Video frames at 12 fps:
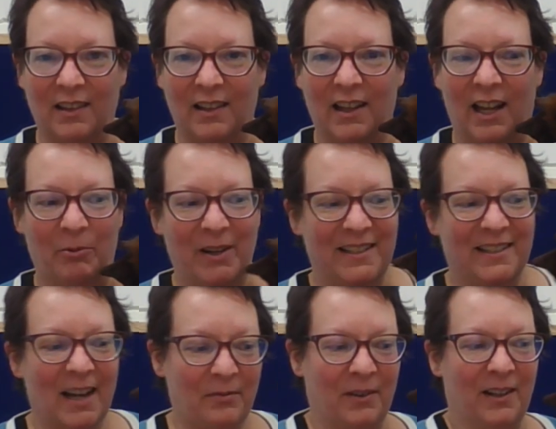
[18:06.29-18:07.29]
And we
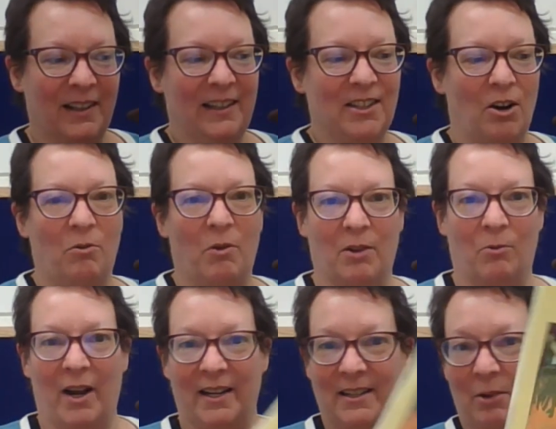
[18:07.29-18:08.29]
definitely don't want to
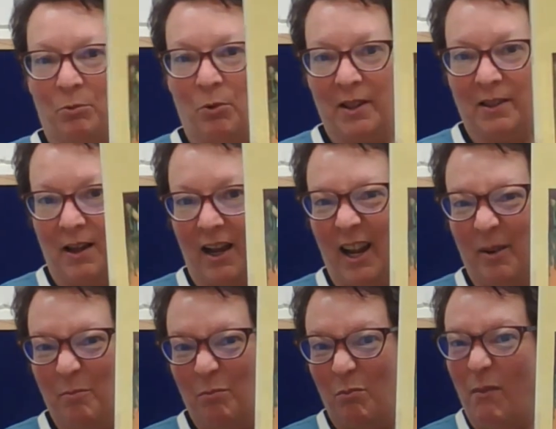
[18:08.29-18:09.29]
wind up with a
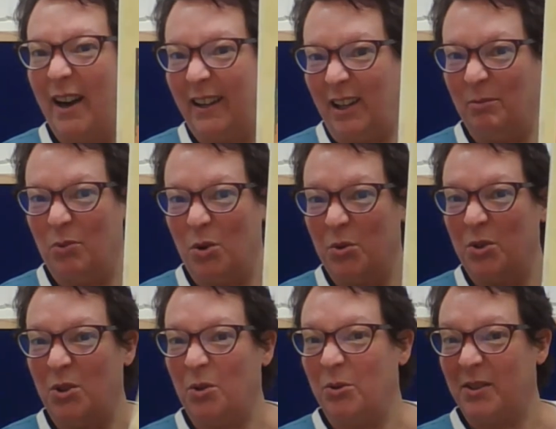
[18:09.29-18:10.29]
mucky
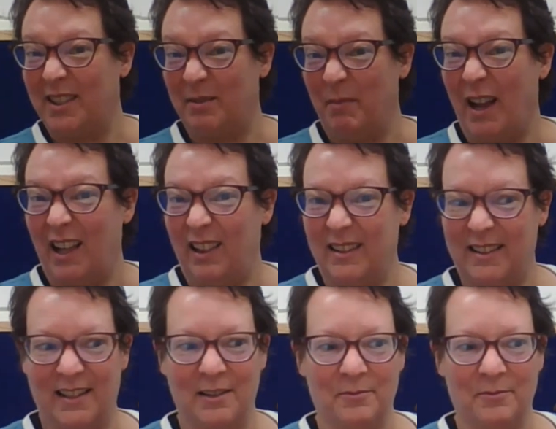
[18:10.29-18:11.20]
moose who smells.